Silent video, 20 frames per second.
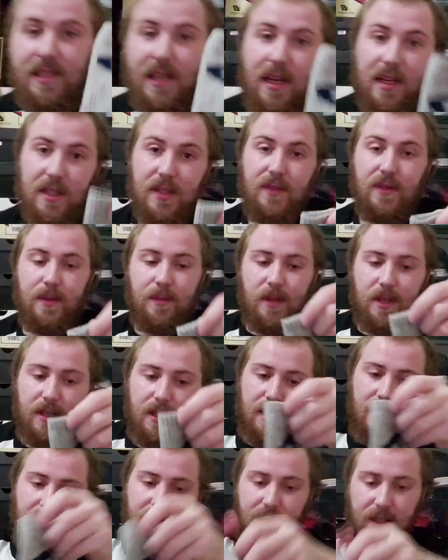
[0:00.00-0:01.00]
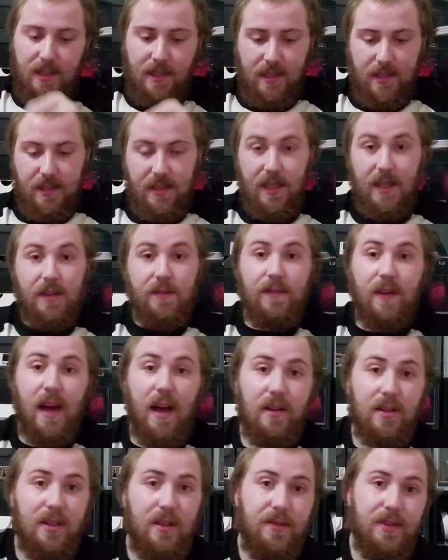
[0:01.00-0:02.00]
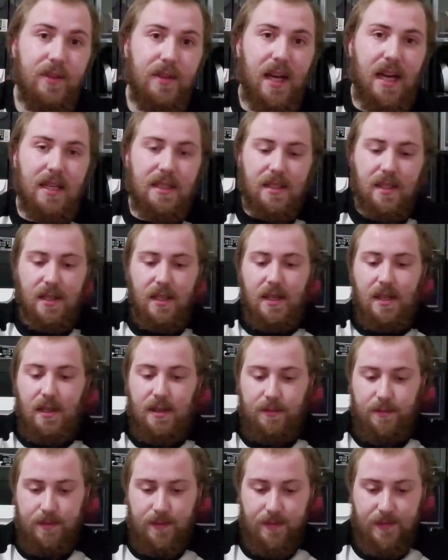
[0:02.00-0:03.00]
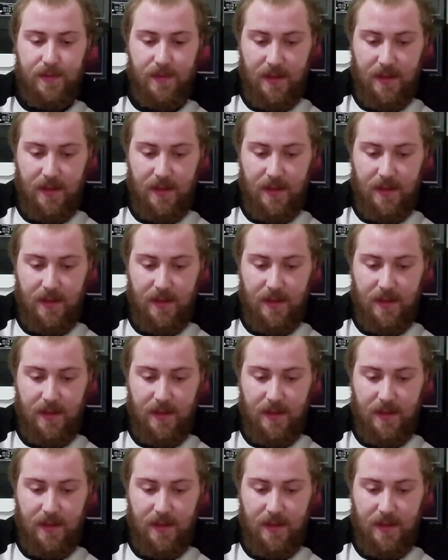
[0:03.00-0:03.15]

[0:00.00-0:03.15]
socks from Seth Fowler, if you guys like him.